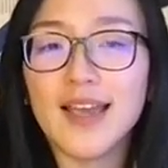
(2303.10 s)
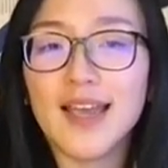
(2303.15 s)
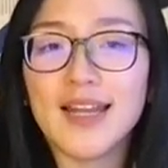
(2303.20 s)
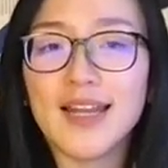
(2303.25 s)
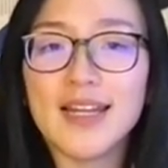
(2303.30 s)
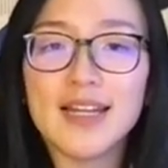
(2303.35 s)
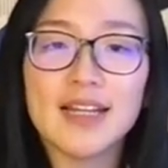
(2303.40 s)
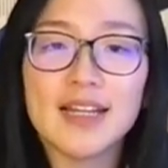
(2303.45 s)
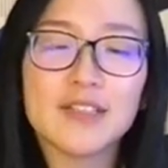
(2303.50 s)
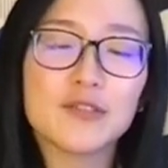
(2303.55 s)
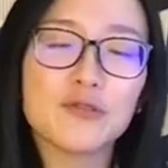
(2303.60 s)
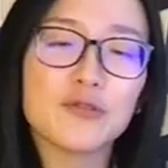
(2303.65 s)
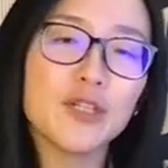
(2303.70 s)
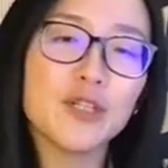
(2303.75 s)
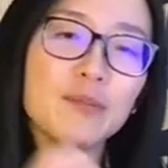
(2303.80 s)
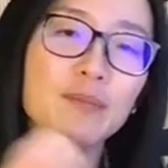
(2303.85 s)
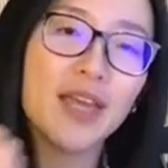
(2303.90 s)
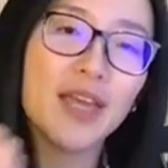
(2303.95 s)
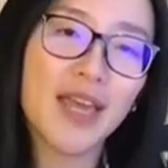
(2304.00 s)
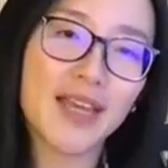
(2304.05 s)
And in
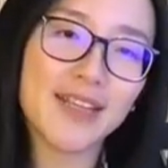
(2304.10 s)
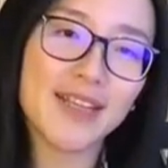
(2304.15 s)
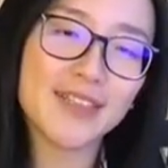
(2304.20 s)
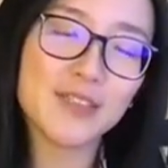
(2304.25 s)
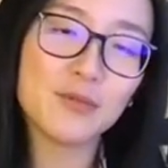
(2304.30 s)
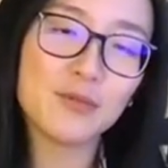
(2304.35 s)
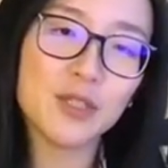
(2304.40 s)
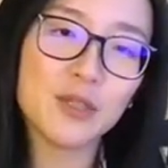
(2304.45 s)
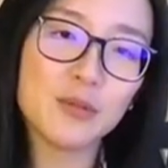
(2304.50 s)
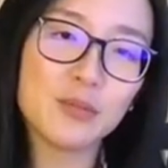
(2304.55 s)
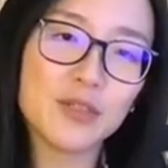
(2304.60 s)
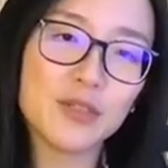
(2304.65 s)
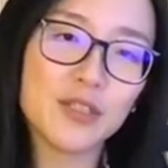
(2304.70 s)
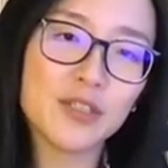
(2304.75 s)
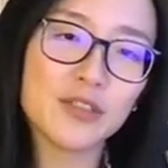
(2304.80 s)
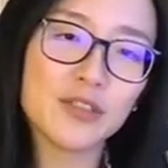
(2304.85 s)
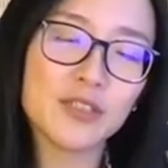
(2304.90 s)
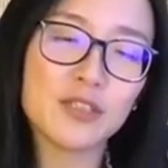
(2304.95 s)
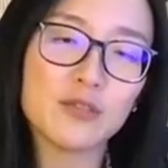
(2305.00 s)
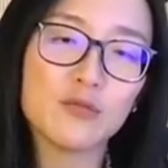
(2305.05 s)
extreme case, when the
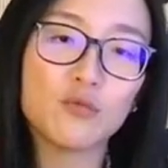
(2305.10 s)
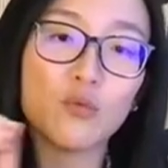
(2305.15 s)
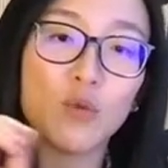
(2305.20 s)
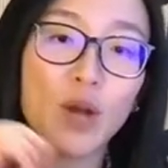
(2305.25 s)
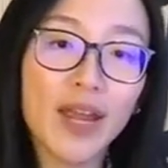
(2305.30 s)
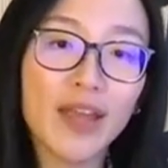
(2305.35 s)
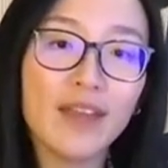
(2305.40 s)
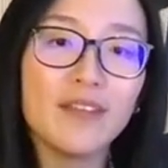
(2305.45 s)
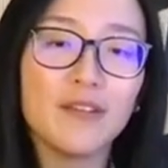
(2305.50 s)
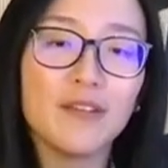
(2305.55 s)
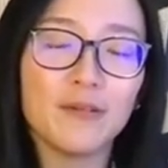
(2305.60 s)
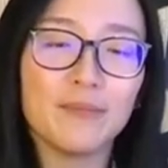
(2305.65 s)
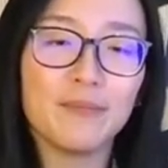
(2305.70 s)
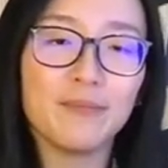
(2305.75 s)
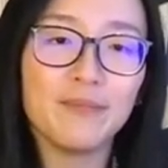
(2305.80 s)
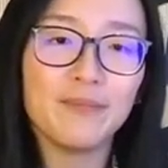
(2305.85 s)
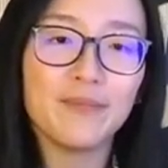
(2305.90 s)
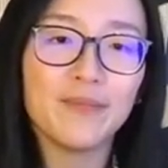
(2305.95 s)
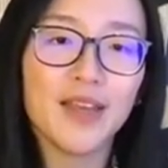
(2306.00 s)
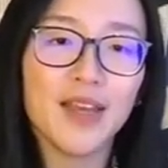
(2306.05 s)
prediction is
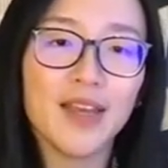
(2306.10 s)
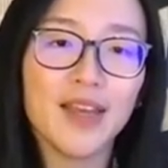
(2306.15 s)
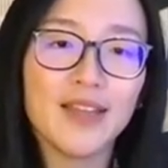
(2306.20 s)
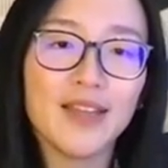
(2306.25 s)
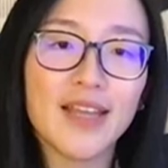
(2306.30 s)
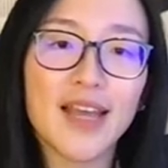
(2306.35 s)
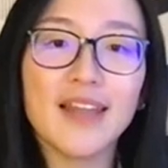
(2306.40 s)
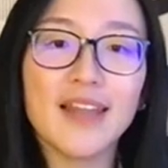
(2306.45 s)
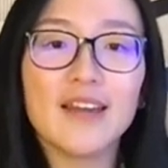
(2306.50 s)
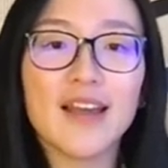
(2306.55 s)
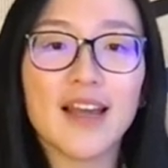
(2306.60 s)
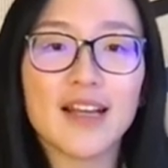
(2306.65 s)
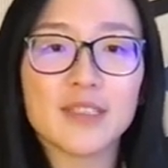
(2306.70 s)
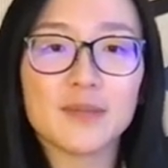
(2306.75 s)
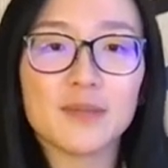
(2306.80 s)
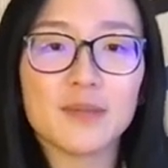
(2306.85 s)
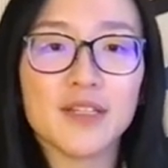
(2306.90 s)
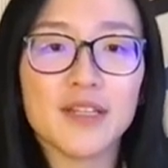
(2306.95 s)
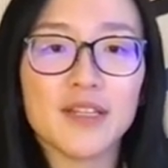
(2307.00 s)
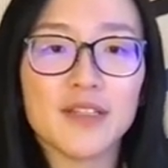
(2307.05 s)
random, then the
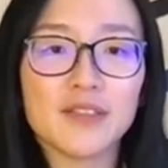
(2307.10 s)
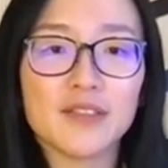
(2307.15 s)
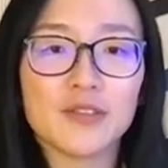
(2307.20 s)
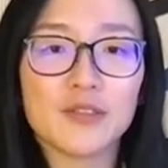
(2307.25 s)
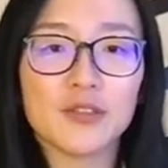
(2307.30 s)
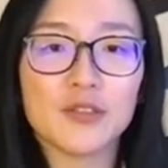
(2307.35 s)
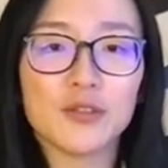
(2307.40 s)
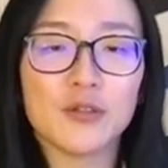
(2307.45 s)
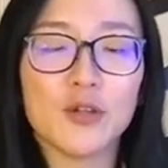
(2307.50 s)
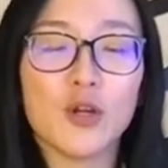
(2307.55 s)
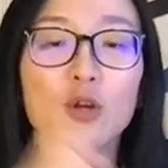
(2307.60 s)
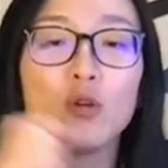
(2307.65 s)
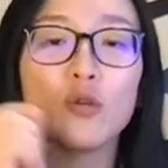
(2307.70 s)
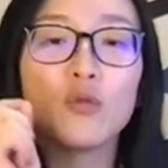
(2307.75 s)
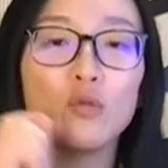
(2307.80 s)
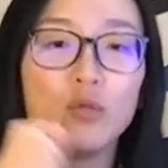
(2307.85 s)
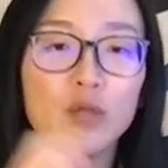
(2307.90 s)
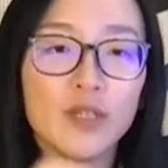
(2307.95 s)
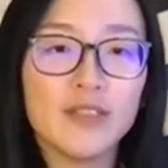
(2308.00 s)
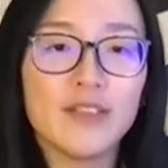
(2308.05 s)
explanation should
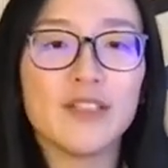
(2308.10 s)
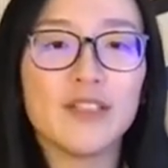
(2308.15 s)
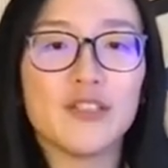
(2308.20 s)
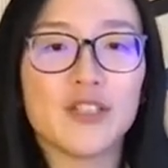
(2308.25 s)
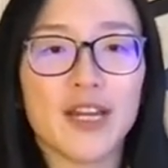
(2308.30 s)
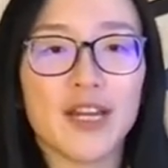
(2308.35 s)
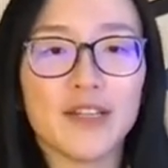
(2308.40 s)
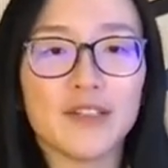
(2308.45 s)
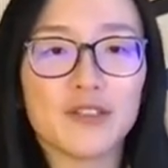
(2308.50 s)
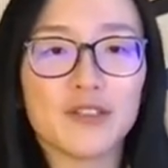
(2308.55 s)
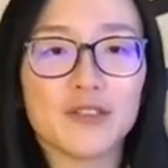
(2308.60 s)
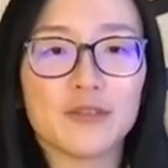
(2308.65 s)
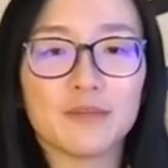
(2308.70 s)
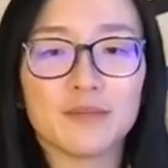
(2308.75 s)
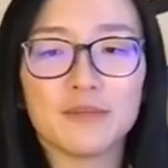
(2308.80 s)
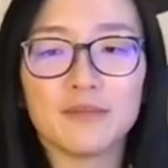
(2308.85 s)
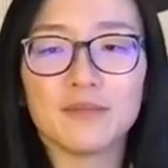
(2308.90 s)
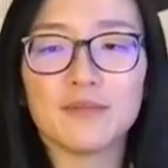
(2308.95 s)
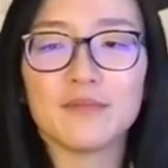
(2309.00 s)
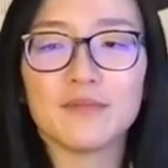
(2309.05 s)
really change.
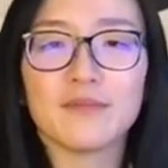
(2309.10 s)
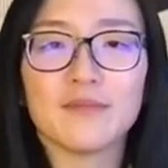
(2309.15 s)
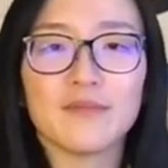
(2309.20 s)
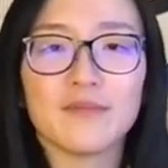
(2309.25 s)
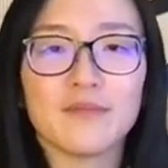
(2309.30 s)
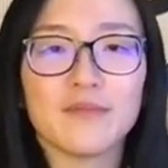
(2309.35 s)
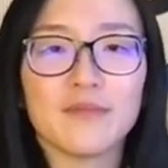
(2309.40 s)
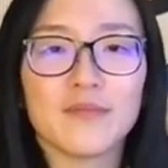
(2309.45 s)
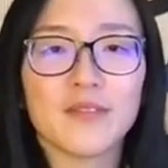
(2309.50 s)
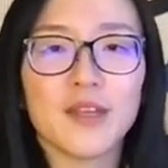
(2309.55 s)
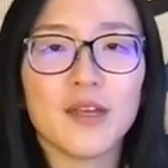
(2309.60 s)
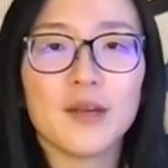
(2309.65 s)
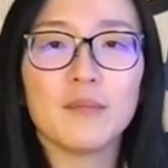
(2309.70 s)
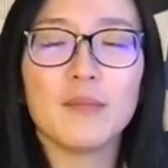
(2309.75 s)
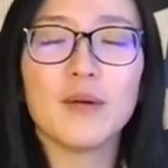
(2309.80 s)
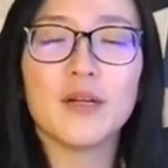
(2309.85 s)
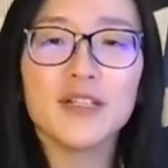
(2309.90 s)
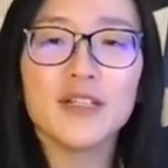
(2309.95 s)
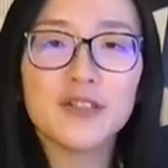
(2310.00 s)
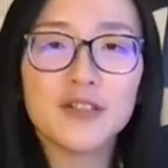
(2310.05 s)

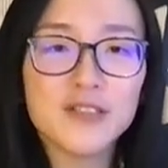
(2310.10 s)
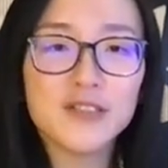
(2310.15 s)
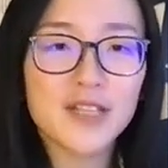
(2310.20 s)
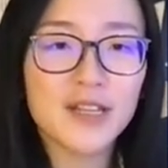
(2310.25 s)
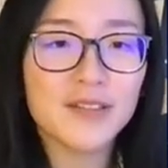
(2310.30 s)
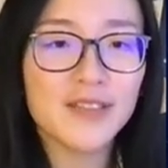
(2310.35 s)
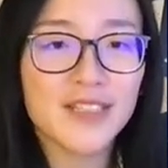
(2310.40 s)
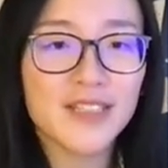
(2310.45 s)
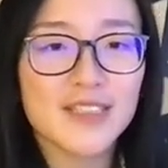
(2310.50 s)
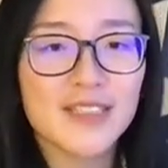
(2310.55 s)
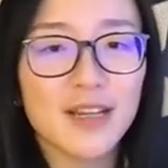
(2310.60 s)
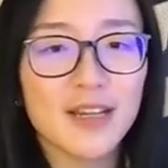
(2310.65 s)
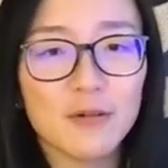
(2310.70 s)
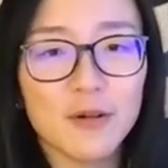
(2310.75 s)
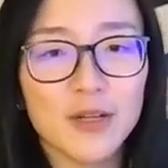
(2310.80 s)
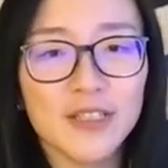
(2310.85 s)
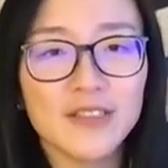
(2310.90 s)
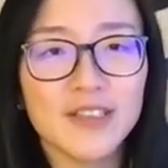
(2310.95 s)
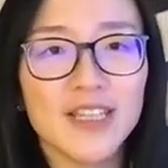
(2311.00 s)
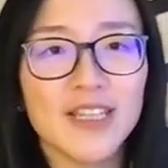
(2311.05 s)
But it turns out that's
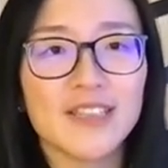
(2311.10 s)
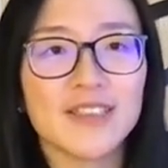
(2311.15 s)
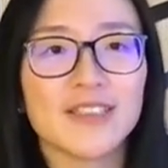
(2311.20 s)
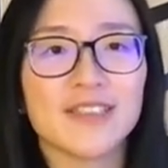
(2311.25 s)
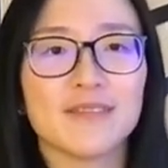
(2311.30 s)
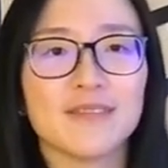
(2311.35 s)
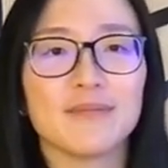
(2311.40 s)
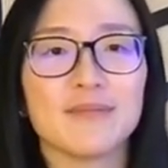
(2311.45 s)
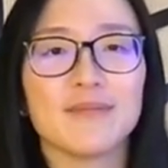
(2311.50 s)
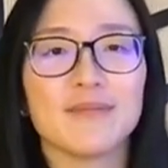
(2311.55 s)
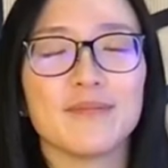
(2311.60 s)
not quite the case.